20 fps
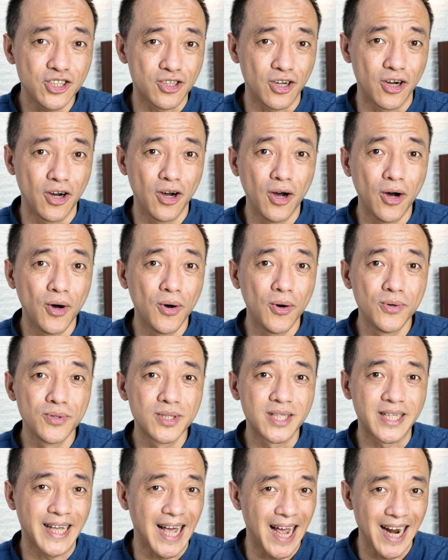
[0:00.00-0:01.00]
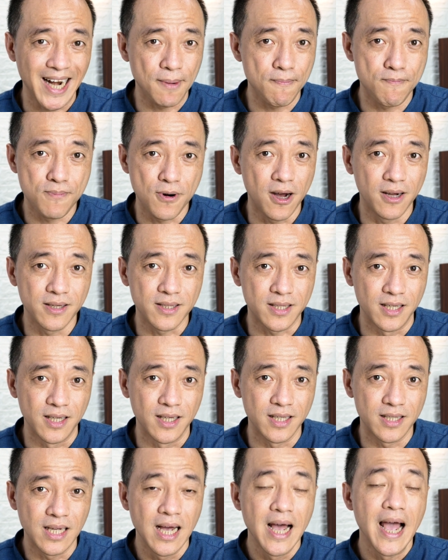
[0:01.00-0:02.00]
the whole scanning
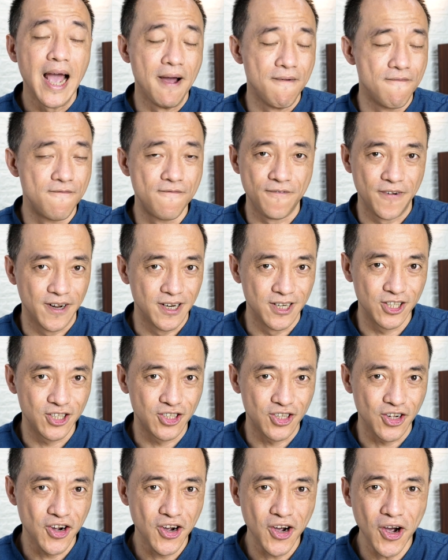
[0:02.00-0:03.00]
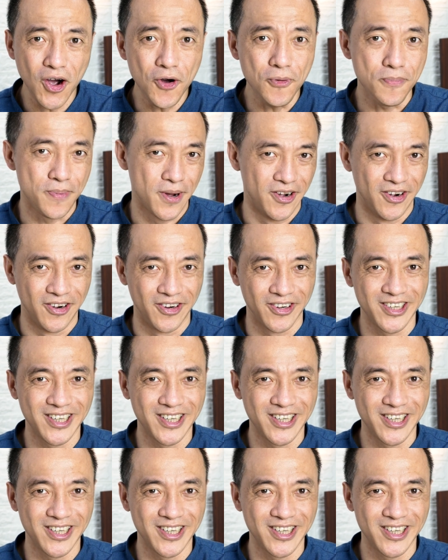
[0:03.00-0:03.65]
process and finish the whole book.